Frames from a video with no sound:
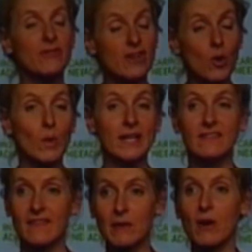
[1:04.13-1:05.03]
was in
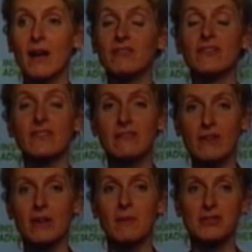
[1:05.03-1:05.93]
Queens, and they were obviously
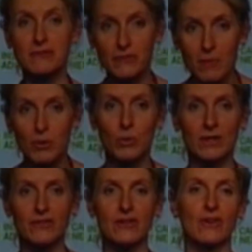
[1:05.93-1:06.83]
very much from
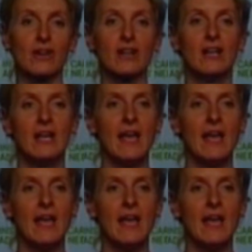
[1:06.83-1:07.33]
Queens, New York.